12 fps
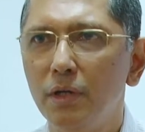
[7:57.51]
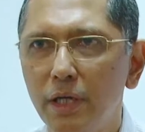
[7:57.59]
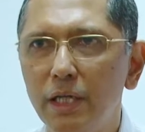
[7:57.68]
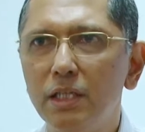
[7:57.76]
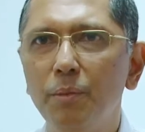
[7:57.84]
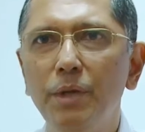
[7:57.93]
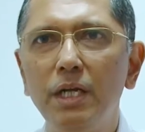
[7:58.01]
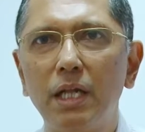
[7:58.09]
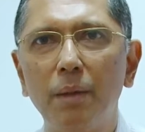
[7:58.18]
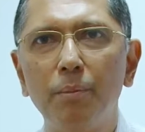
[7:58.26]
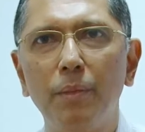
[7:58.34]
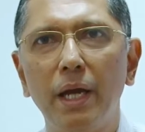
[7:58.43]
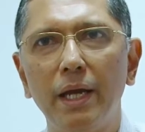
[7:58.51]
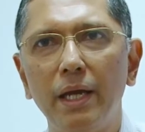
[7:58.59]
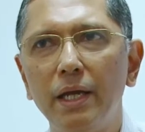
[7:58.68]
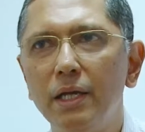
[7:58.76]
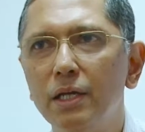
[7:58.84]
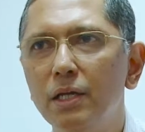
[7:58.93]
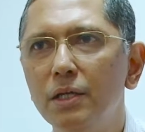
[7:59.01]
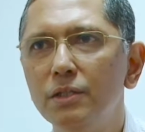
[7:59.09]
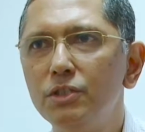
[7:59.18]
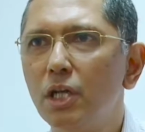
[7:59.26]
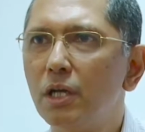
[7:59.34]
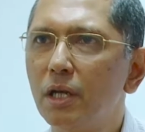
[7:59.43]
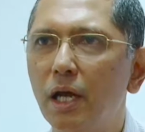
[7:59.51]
In the meantime, my children